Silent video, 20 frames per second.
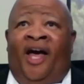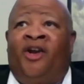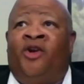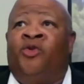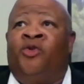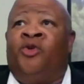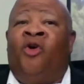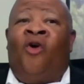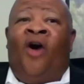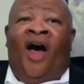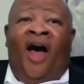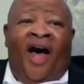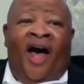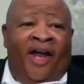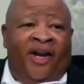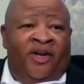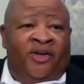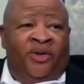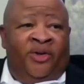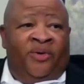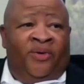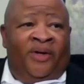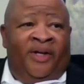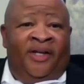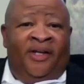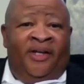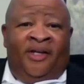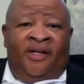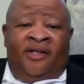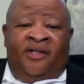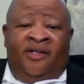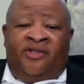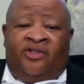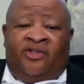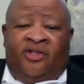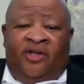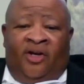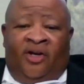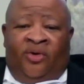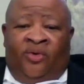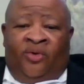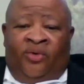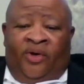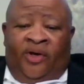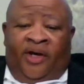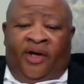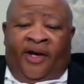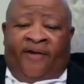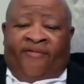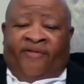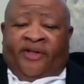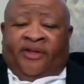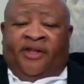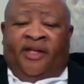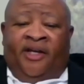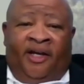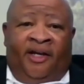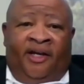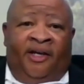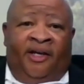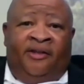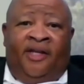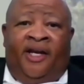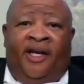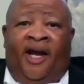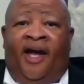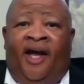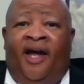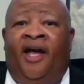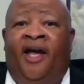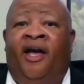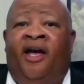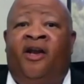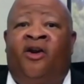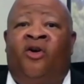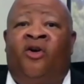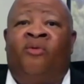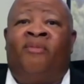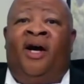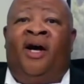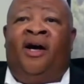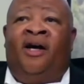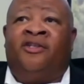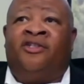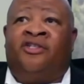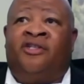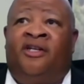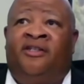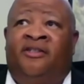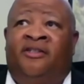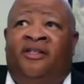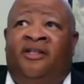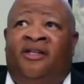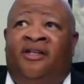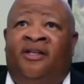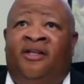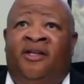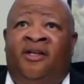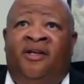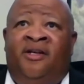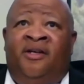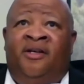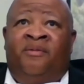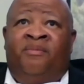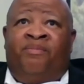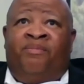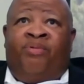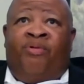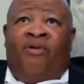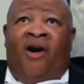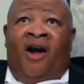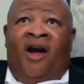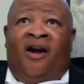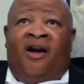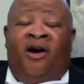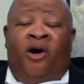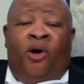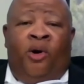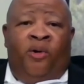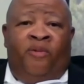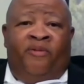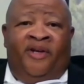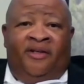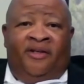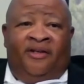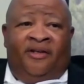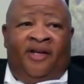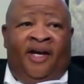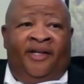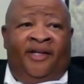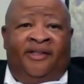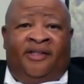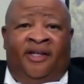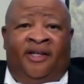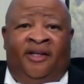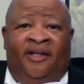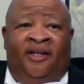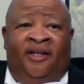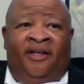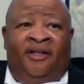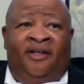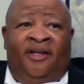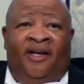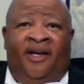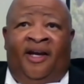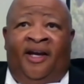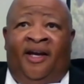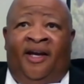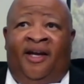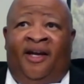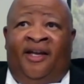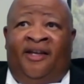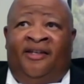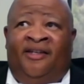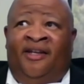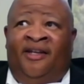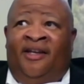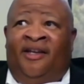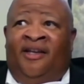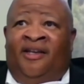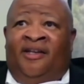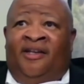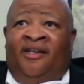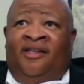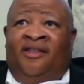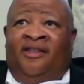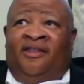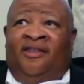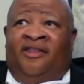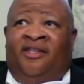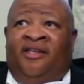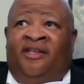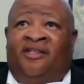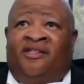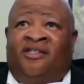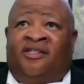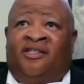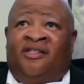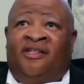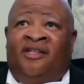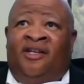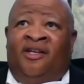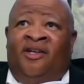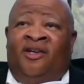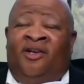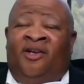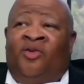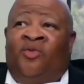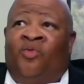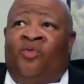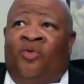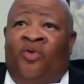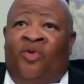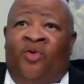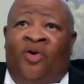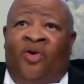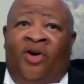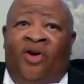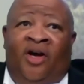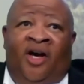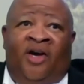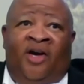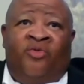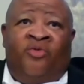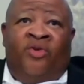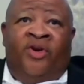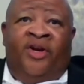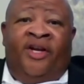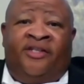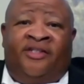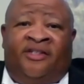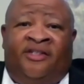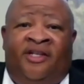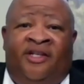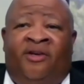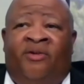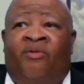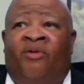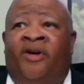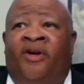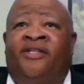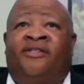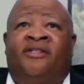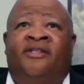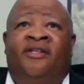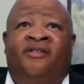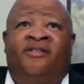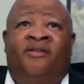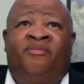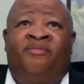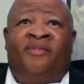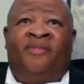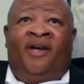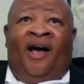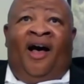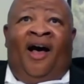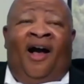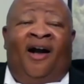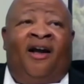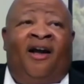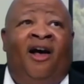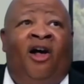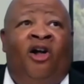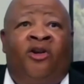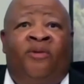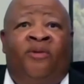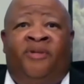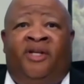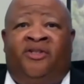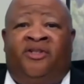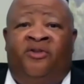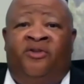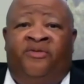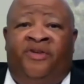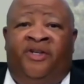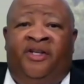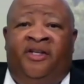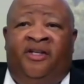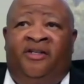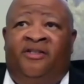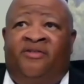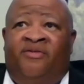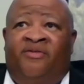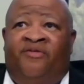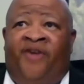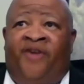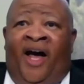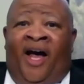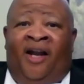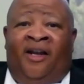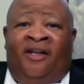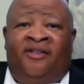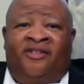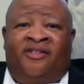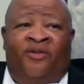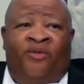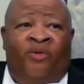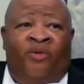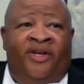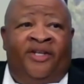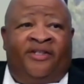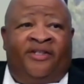and I don't know how to do it. So everything that I had on my agenda prior COVID-19 and this unrest and the racism, I call them the two V's: violence